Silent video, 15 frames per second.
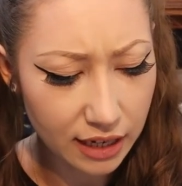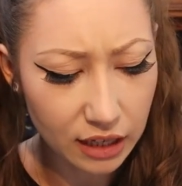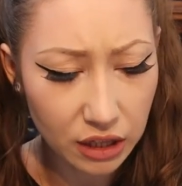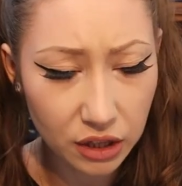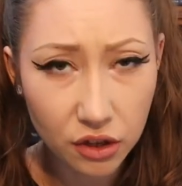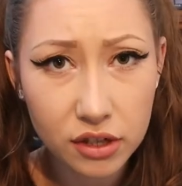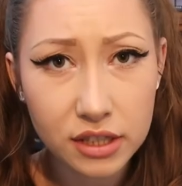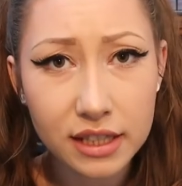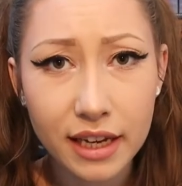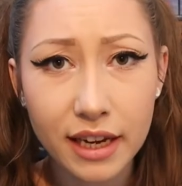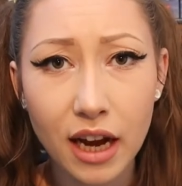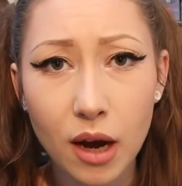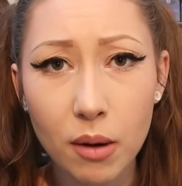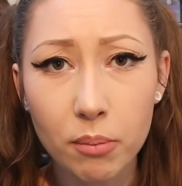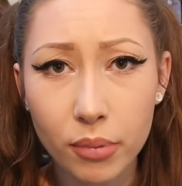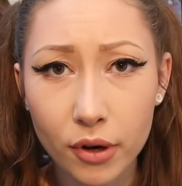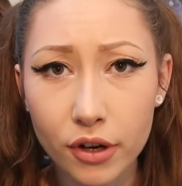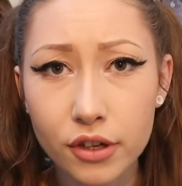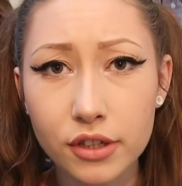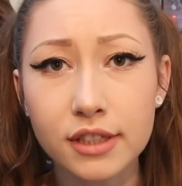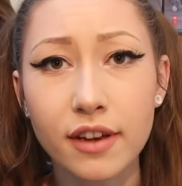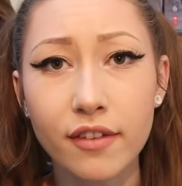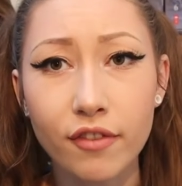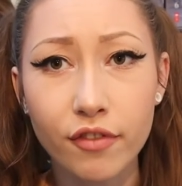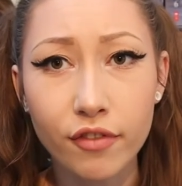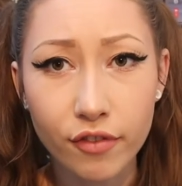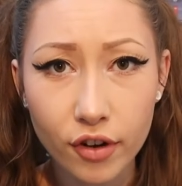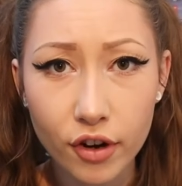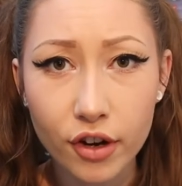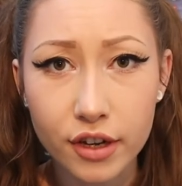It looks like a bird's
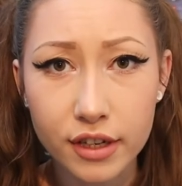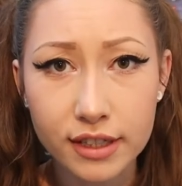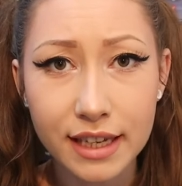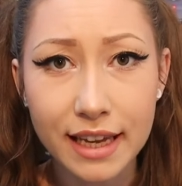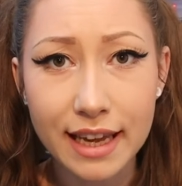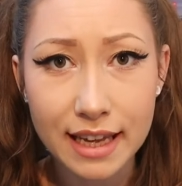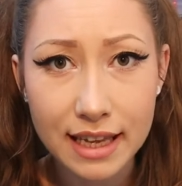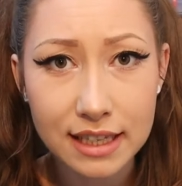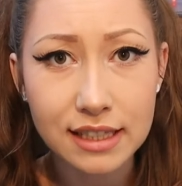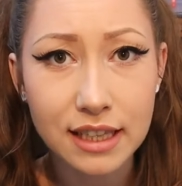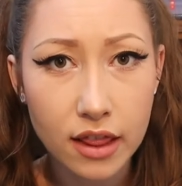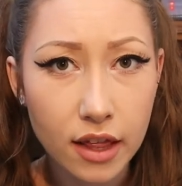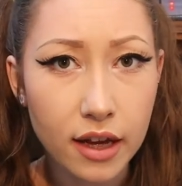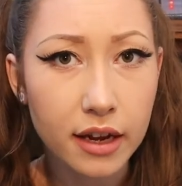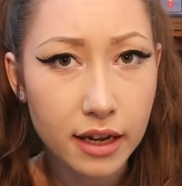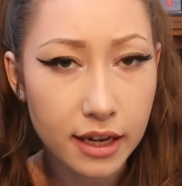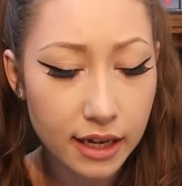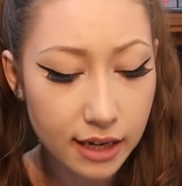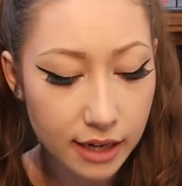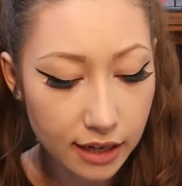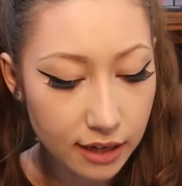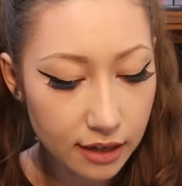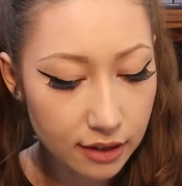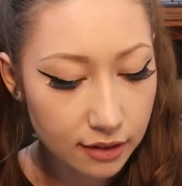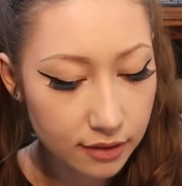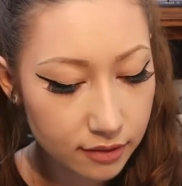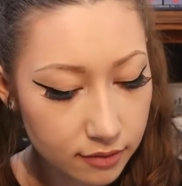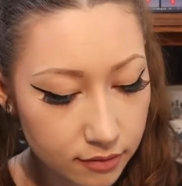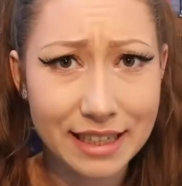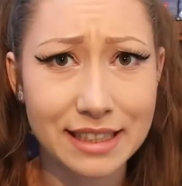foot is the key.
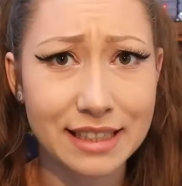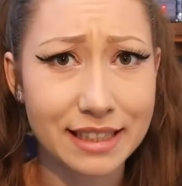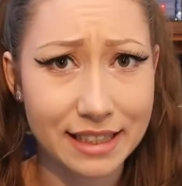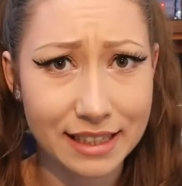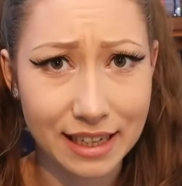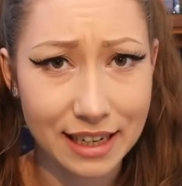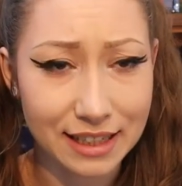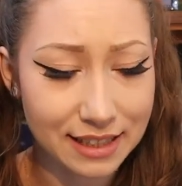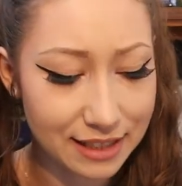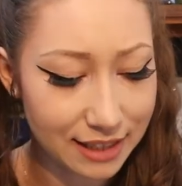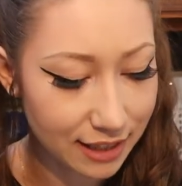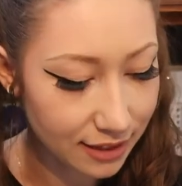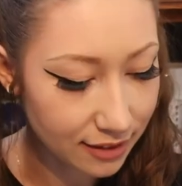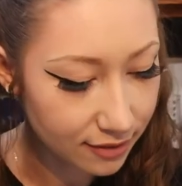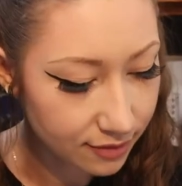It's disgusting.